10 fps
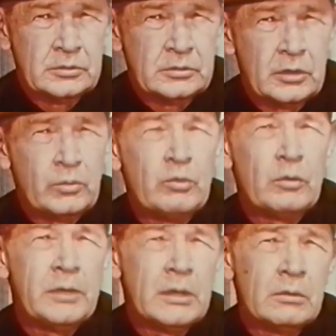that we would
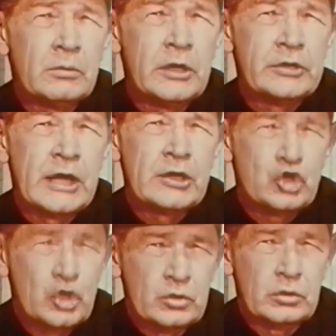be able to raise our
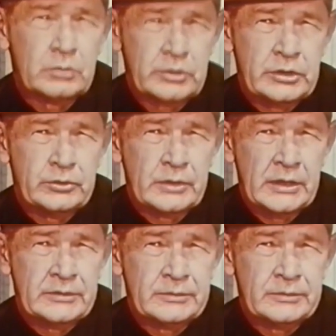children with these rights.